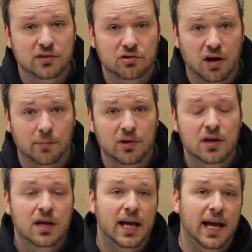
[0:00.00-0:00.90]
Trump,
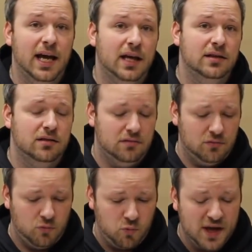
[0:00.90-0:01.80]
and
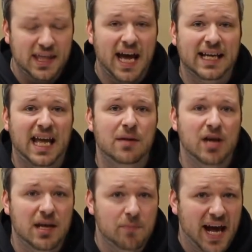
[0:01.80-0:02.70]
with that came
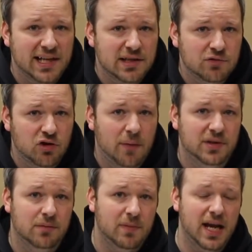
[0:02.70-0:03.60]
a massive
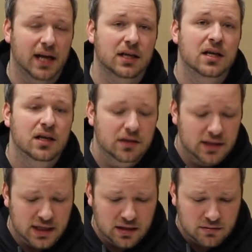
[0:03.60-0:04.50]
drop in demand.
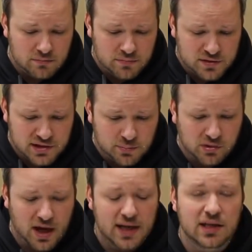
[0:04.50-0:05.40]
The
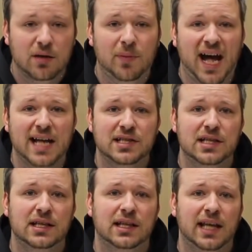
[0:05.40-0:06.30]
supply, the
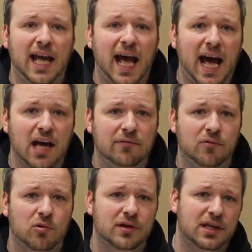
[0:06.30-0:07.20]
capacity that they had
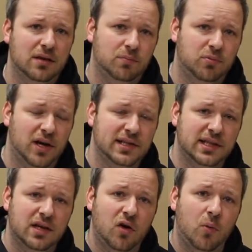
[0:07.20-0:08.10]
for the
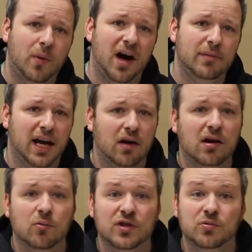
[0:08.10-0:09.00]
President Obama
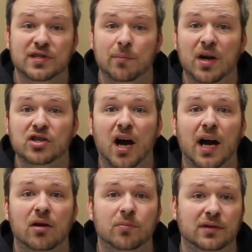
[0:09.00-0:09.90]
era, which was a much
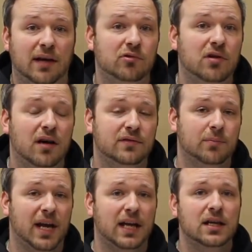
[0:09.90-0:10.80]
higher level of
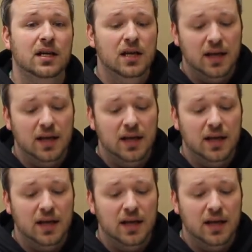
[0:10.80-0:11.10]
demand,